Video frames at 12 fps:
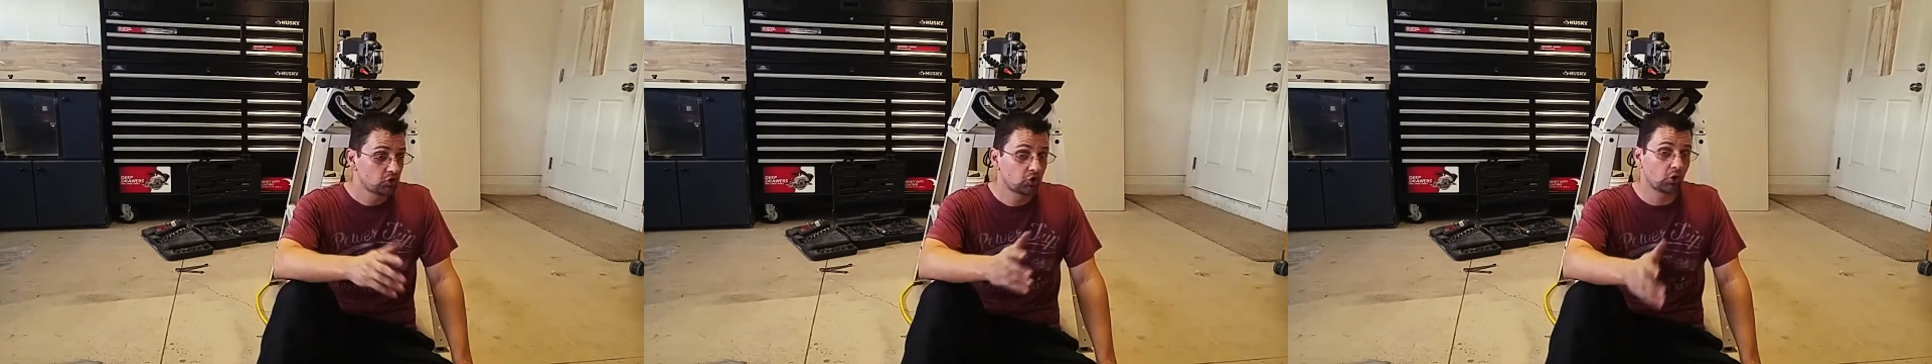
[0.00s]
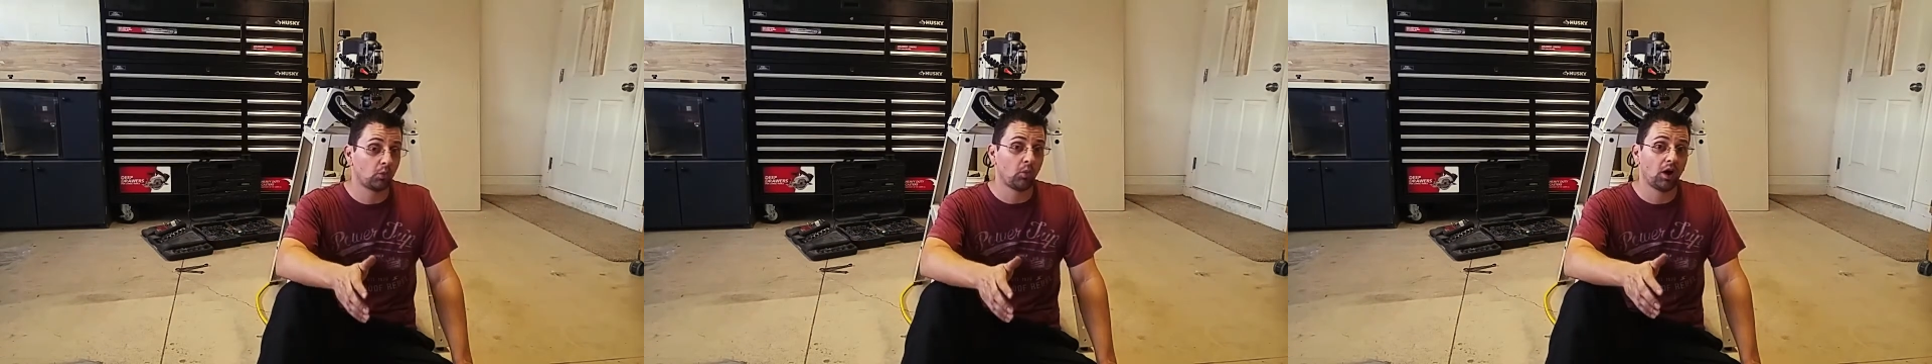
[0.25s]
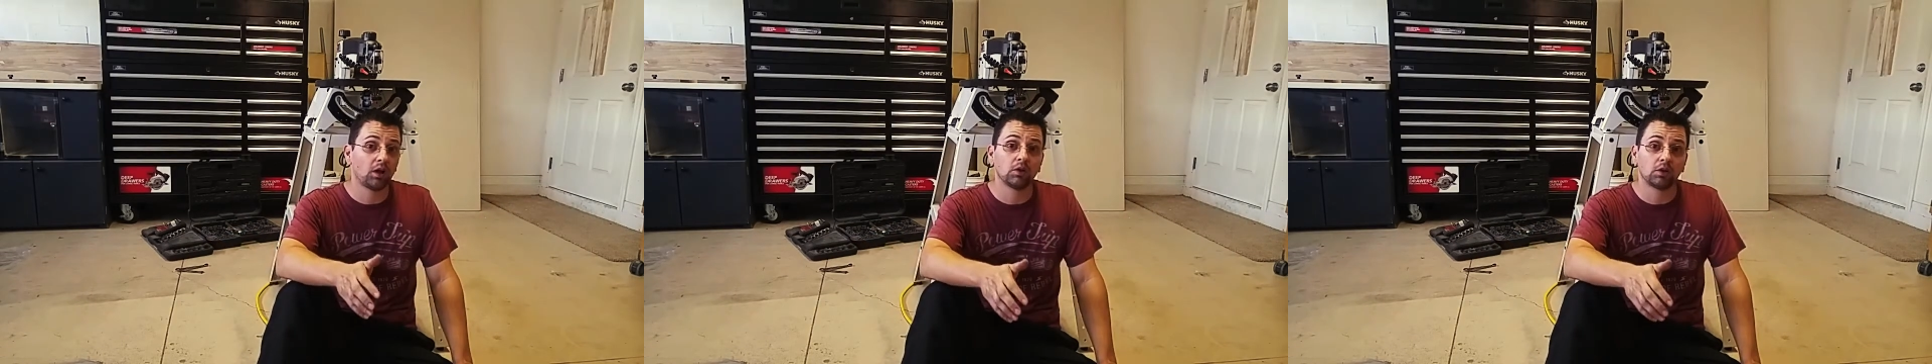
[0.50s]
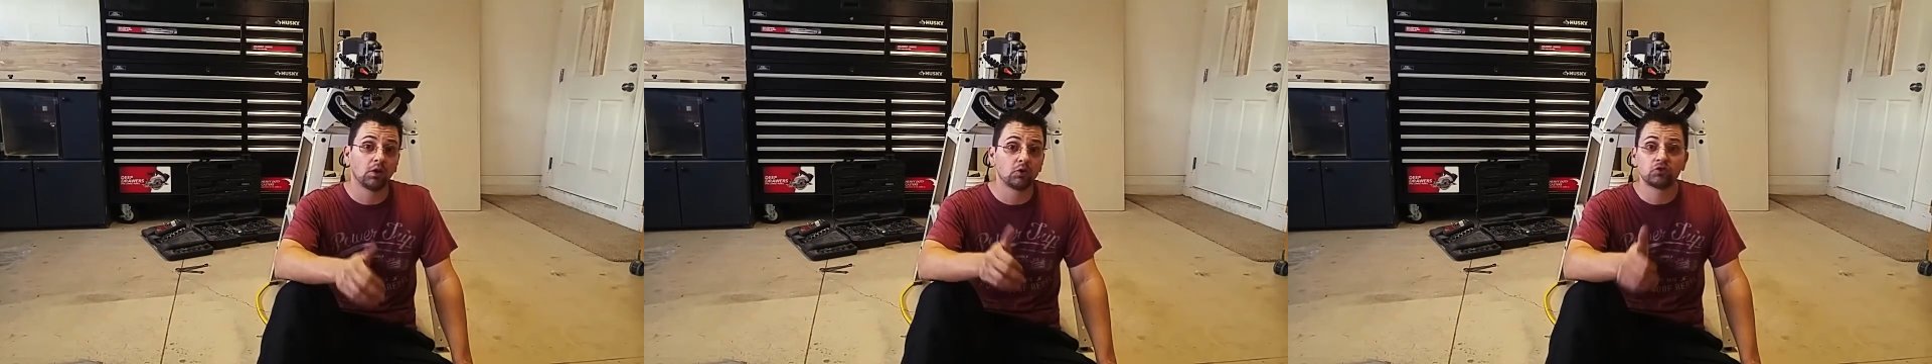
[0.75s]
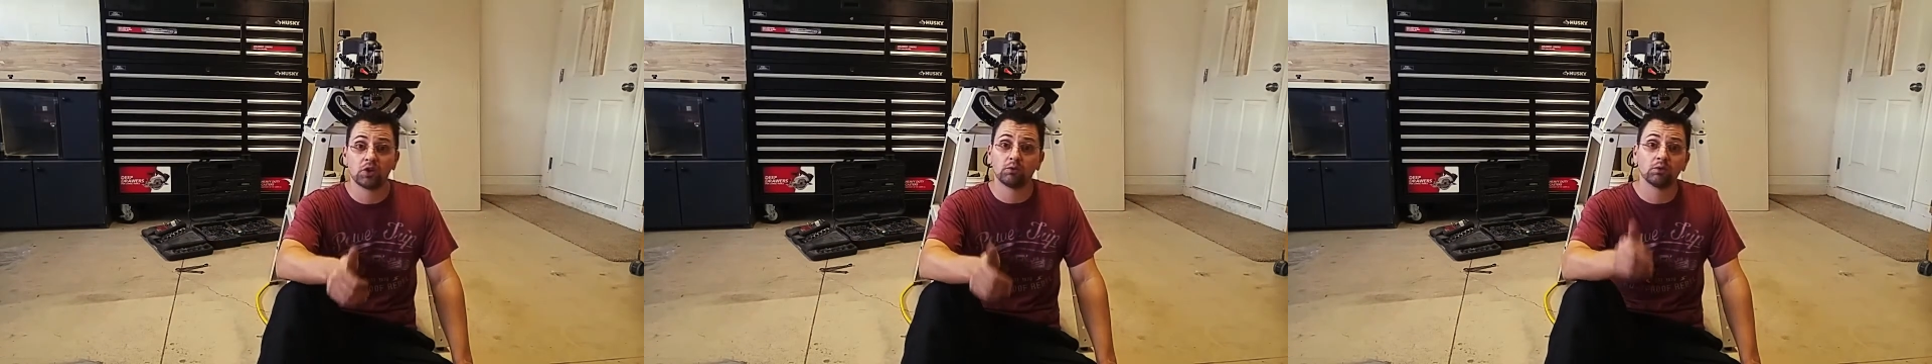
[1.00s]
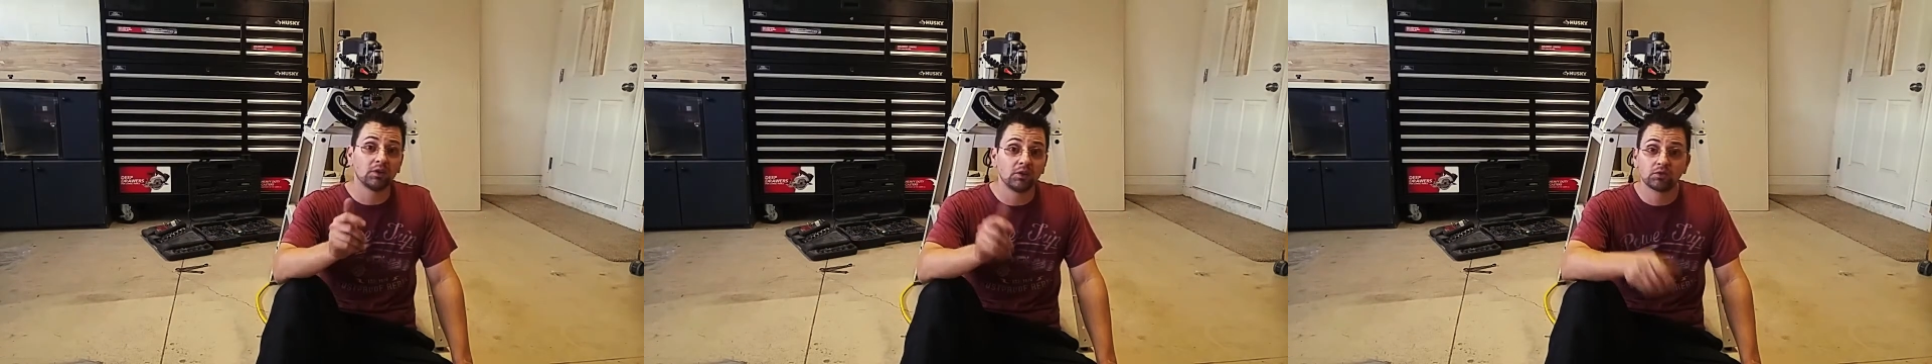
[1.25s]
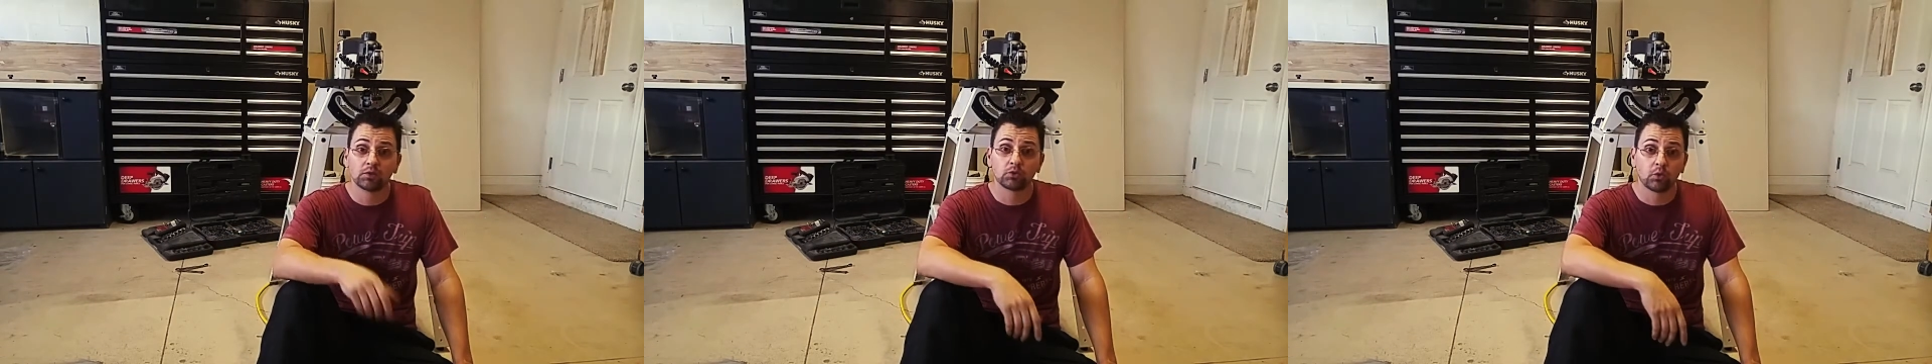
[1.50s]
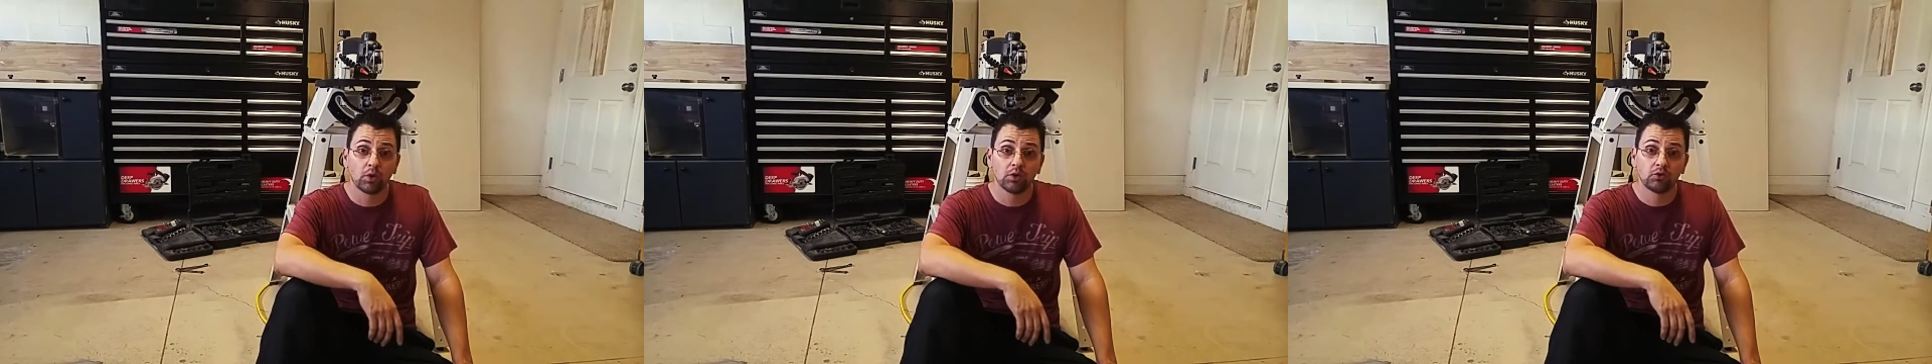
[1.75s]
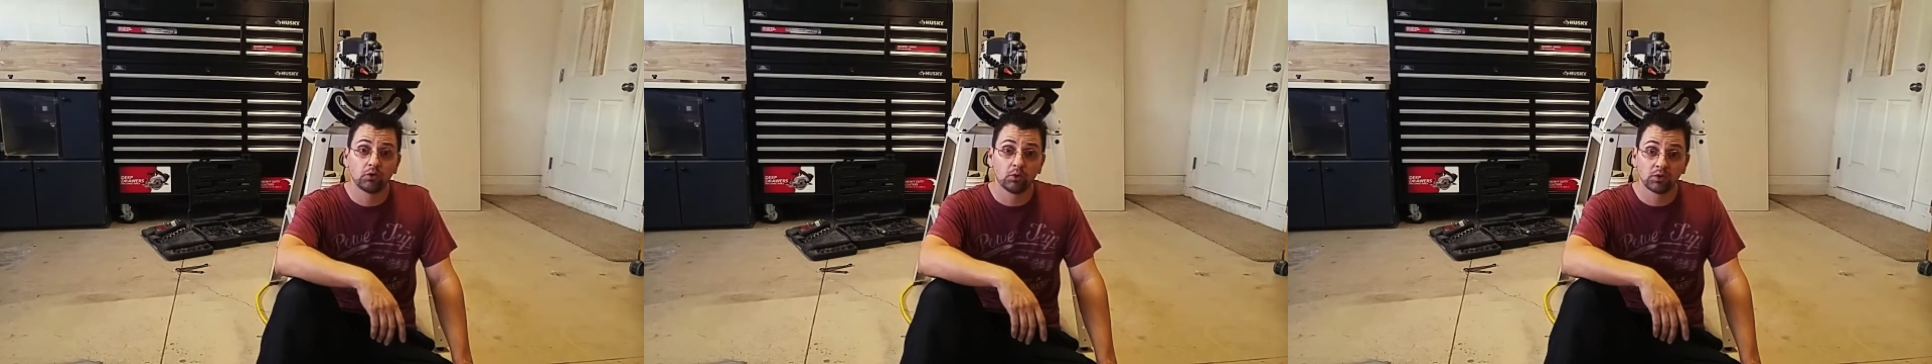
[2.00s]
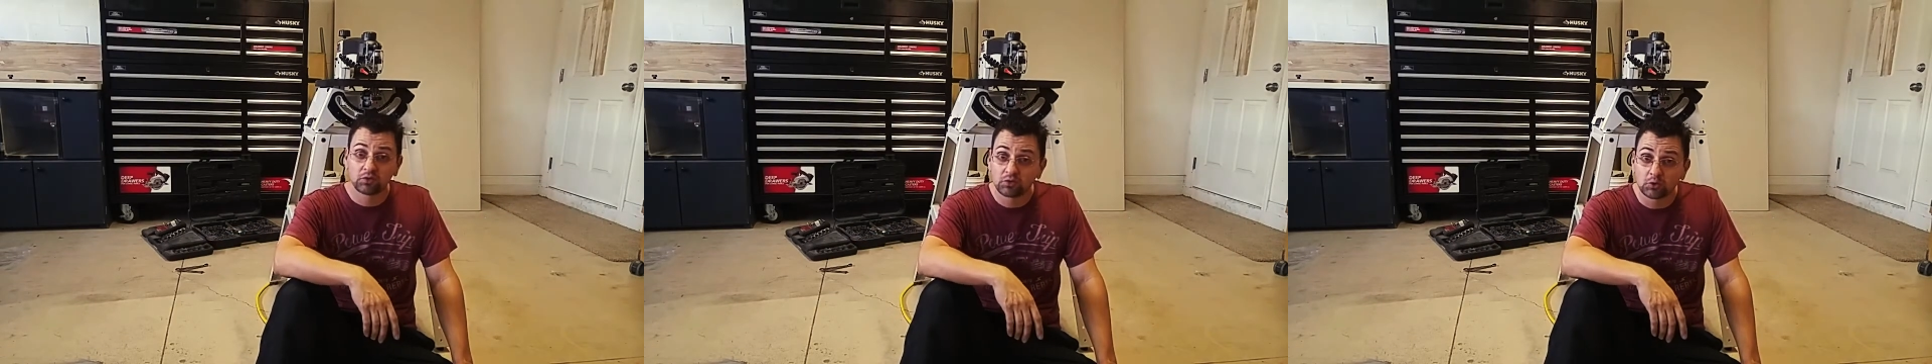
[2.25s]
Short while ago, Jet released their twenty-two inch